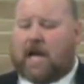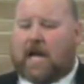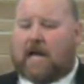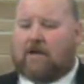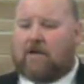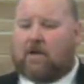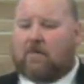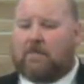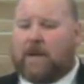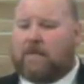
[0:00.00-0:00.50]
I
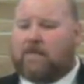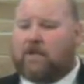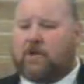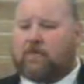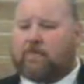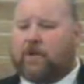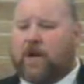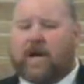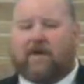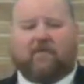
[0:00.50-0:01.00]
don't know. Maybe
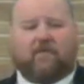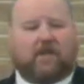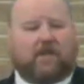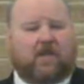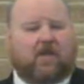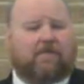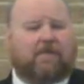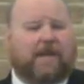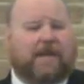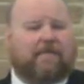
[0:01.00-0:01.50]
you're praying for
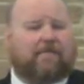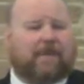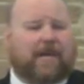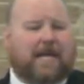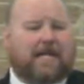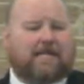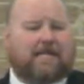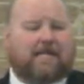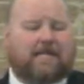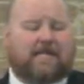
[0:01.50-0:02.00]
little bitty
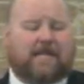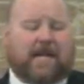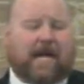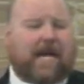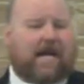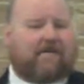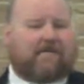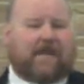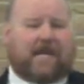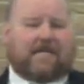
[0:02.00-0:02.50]
blessings, and
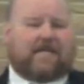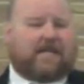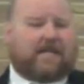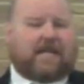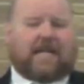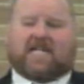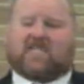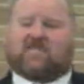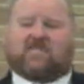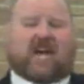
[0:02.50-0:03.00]
hey, if that's
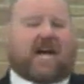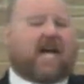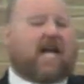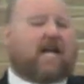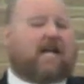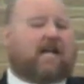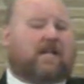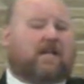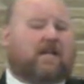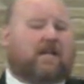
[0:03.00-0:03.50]
it, that's
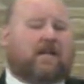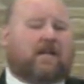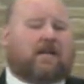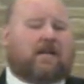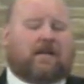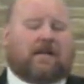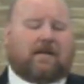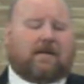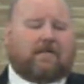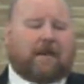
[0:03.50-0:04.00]
fine.
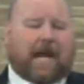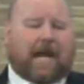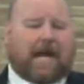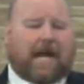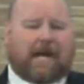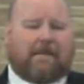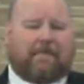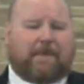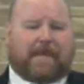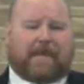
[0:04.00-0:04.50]
I
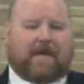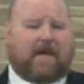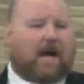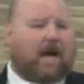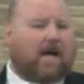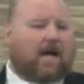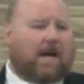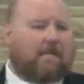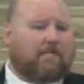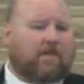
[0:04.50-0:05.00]
got a big
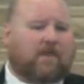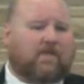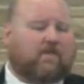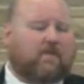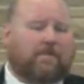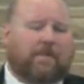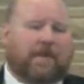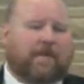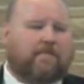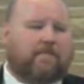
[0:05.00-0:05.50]
God. I'm looking
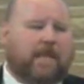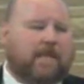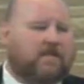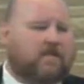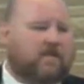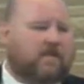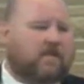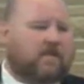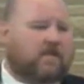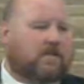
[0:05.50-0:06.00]
for big
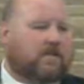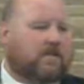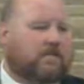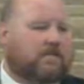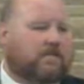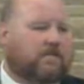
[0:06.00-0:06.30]
blessings.